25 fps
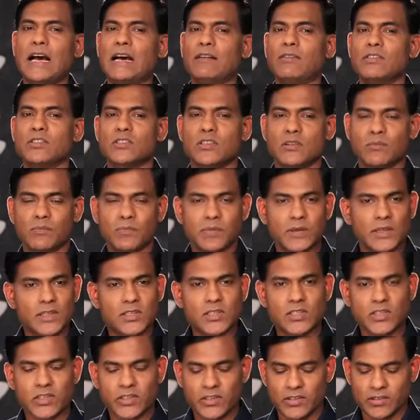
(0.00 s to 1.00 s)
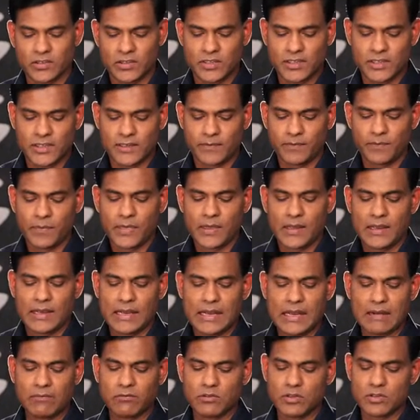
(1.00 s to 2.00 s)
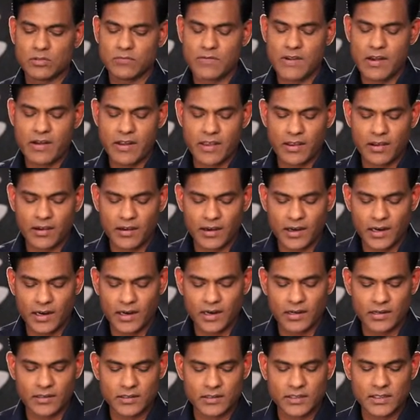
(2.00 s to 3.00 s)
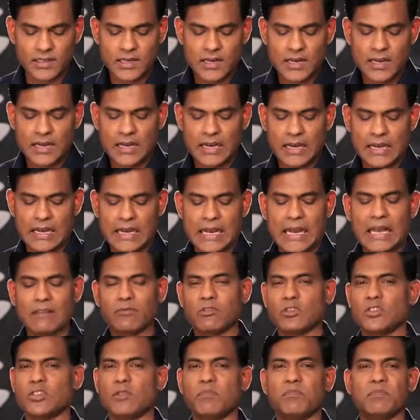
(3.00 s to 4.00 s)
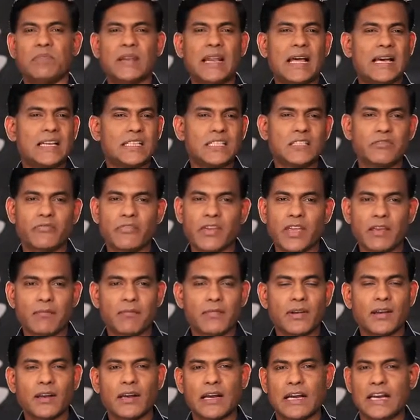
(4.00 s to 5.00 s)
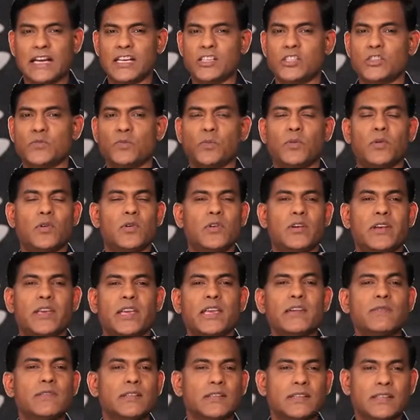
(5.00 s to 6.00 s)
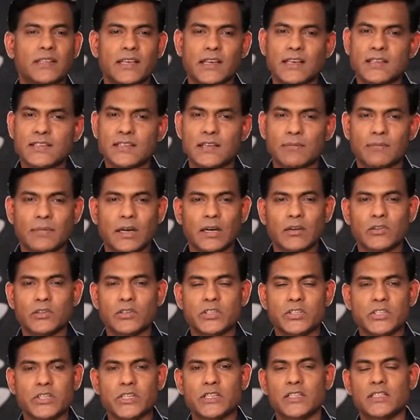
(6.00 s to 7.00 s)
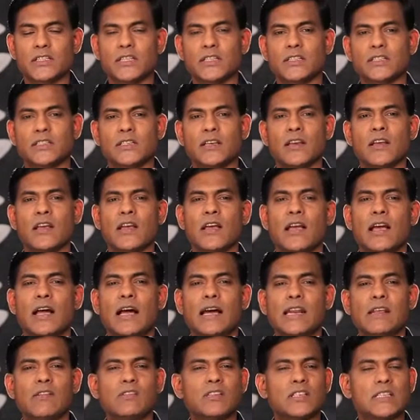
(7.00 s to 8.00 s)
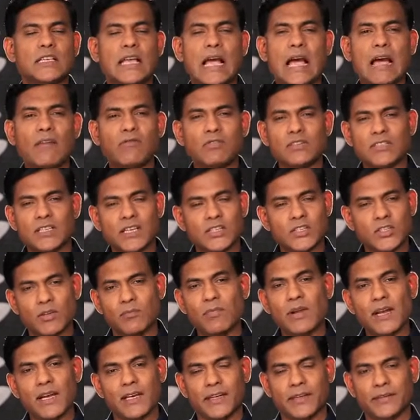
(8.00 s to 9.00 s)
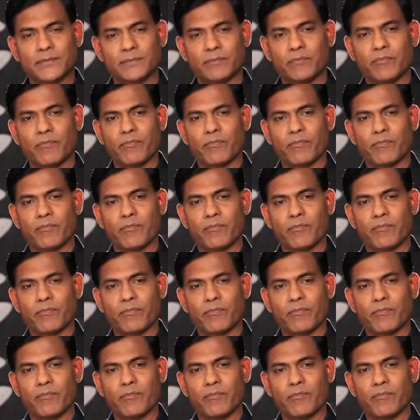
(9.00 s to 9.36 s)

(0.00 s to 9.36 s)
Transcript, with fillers: I was a persecutor. I was very hard. I was a blasphemer. I spoke evil things about Jesus. And he says, I was such a man.